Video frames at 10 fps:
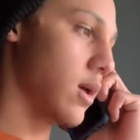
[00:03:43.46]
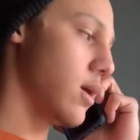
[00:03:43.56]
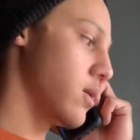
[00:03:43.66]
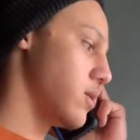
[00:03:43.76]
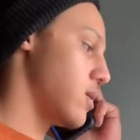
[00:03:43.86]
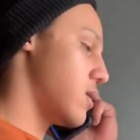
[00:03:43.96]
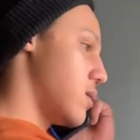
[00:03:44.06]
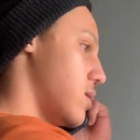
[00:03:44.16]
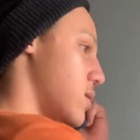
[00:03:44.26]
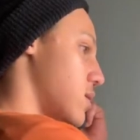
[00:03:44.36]
it? Hell
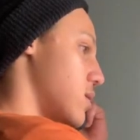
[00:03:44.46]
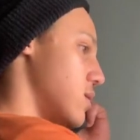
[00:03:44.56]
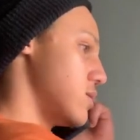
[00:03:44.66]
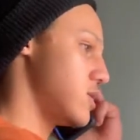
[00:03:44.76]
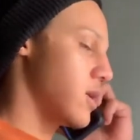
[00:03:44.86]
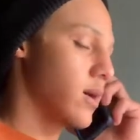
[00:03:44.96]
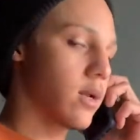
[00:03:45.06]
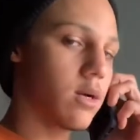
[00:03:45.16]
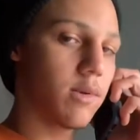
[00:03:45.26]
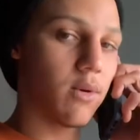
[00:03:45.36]
nah. Shit, I
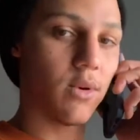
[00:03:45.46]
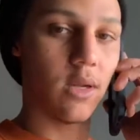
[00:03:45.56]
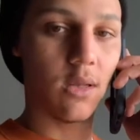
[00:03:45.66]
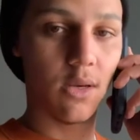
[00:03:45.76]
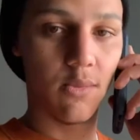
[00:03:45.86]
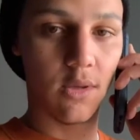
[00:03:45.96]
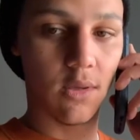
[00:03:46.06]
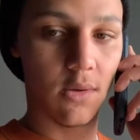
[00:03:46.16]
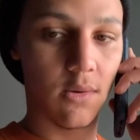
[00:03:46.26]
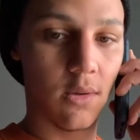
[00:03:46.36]
gotta come that way in a little
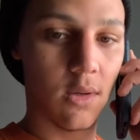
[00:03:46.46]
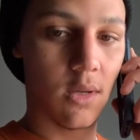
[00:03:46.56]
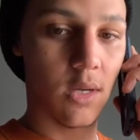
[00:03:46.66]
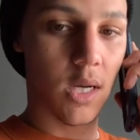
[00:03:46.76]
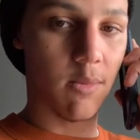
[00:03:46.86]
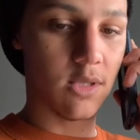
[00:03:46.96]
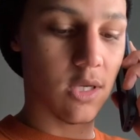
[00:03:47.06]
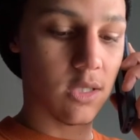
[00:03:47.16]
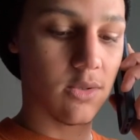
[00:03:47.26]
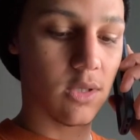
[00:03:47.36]
bit, though. I'm gonna
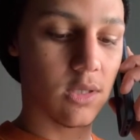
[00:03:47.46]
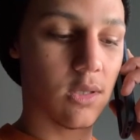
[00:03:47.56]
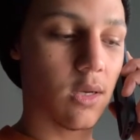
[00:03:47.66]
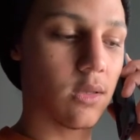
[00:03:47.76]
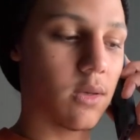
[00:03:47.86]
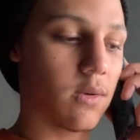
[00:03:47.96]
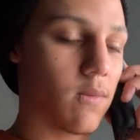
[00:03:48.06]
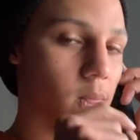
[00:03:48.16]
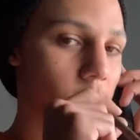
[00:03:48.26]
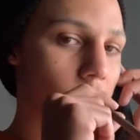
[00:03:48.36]
text you in just a second, though.